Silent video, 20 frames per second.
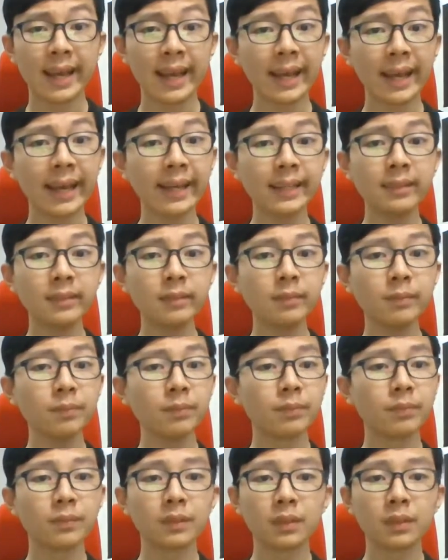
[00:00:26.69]
and
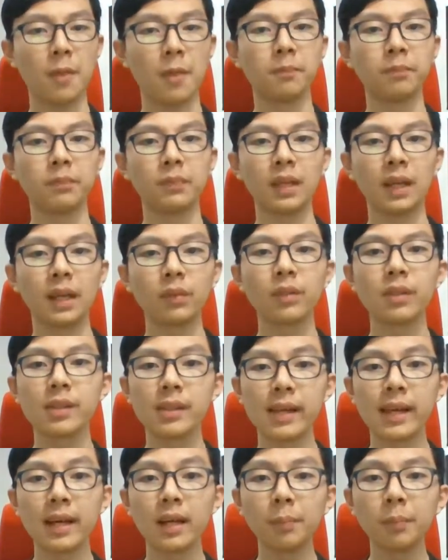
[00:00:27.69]
with
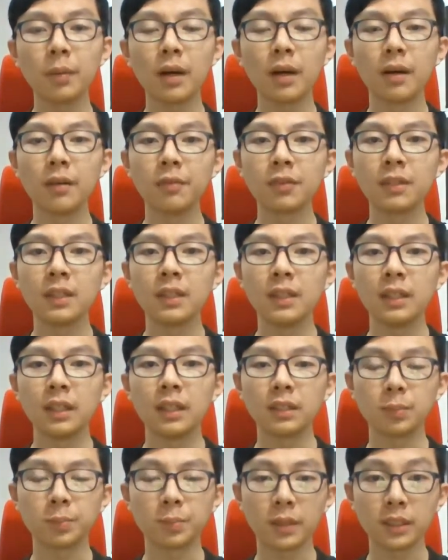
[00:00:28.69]
the help of
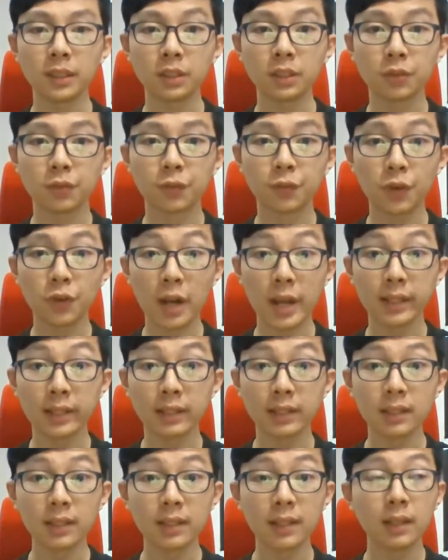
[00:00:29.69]
his best
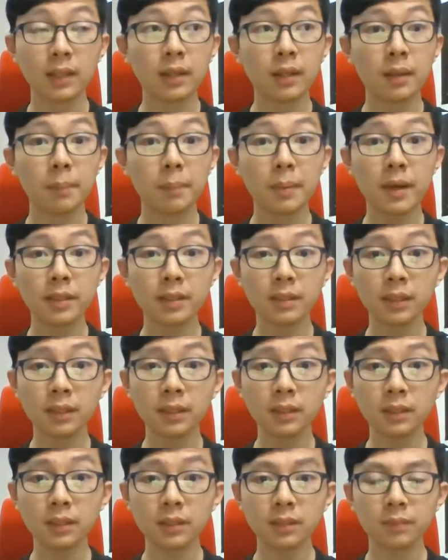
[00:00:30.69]
friend
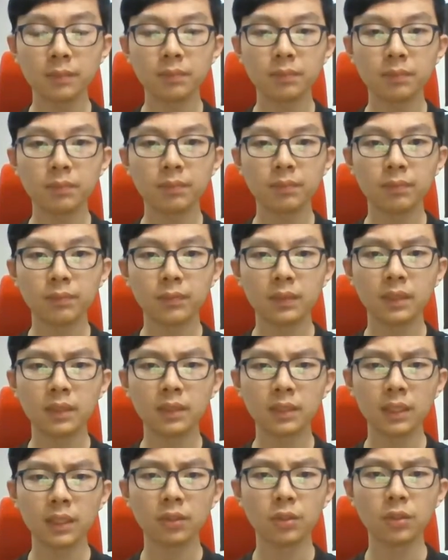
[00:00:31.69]
Beders,
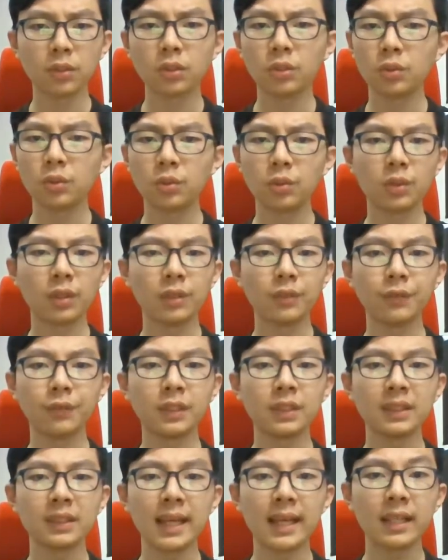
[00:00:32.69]
and also two of
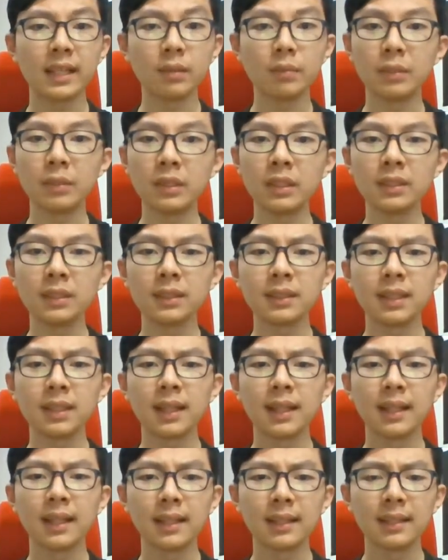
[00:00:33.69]
his enemies,
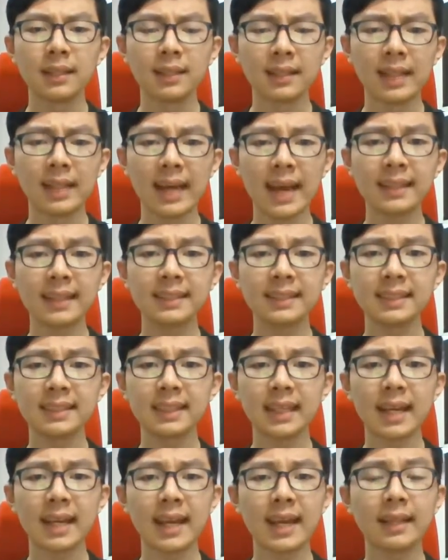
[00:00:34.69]

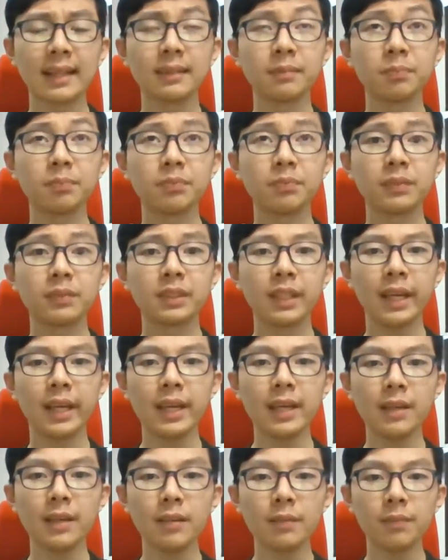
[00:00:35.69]
Lance and
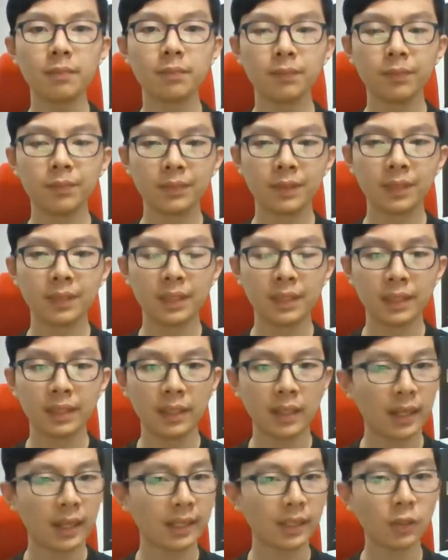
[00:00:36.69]
Kay,
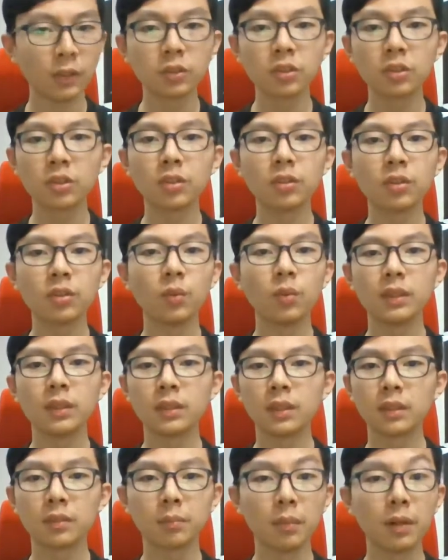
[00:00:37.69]
and also the
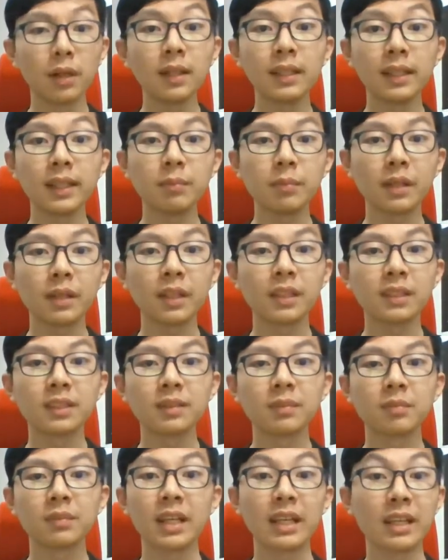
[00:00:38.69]
wizard Merlin,
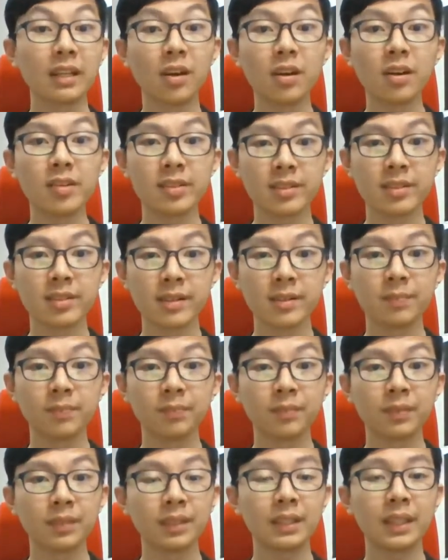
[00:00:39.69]
because King
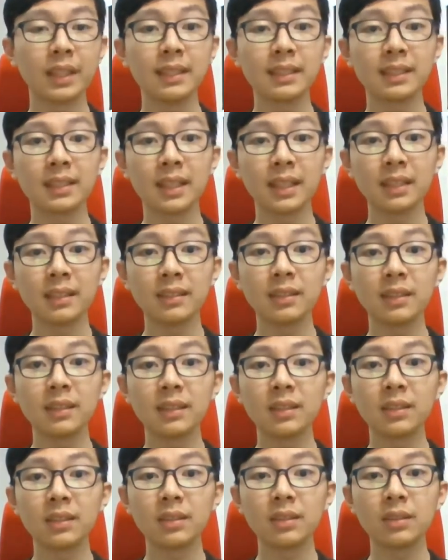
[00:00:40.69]
Arthur, they
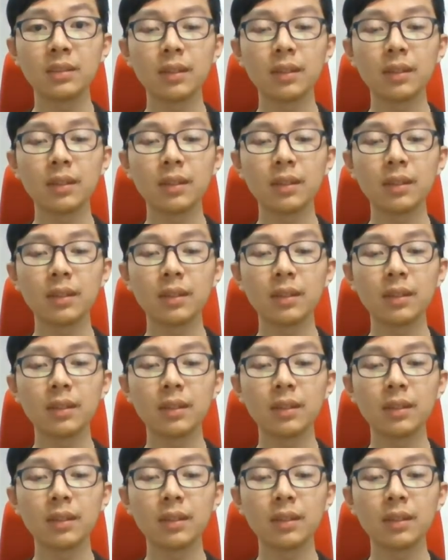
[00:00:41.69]
decided